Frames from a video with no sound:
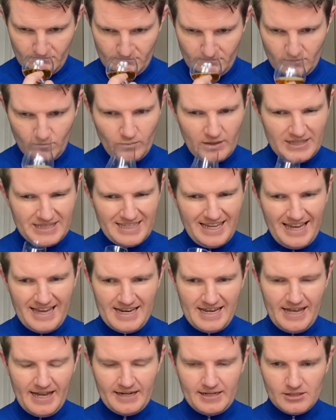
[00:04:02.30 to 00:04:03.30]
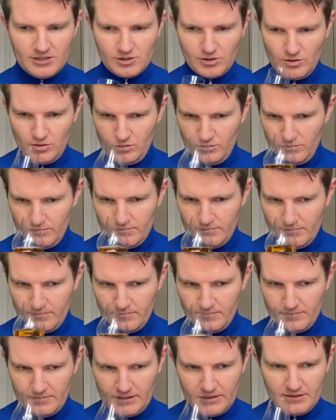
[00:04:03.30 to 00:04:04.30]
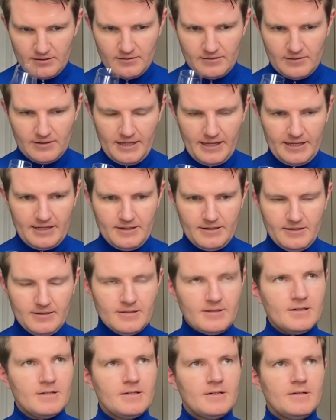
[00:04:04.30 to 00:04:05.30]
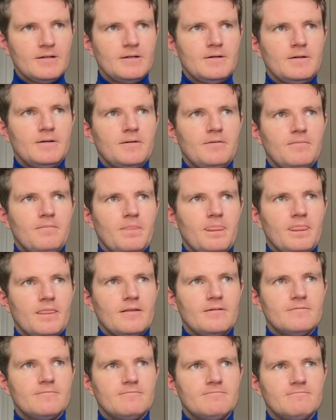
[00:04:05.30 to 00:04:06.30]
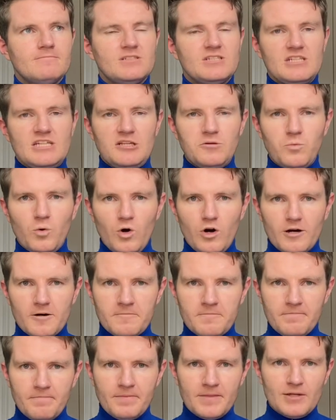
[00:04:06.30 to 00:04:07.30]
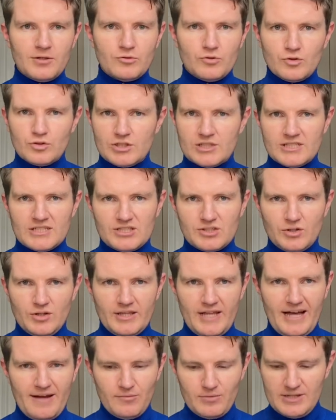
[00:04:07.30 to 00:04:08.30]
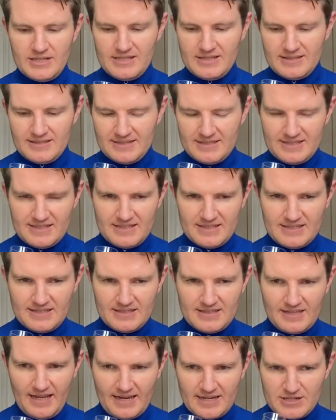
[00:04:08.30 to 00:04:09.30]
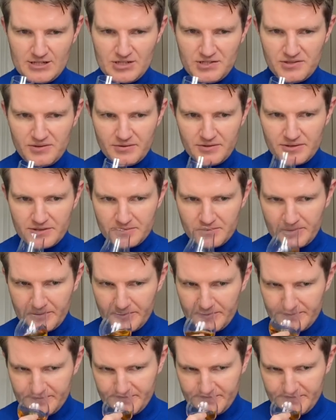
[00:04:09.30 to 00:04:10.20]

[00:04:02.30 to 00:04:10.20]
Wee tiny hint of salt, like kind of seawater, you know, just it's got that wee tinge to it as well.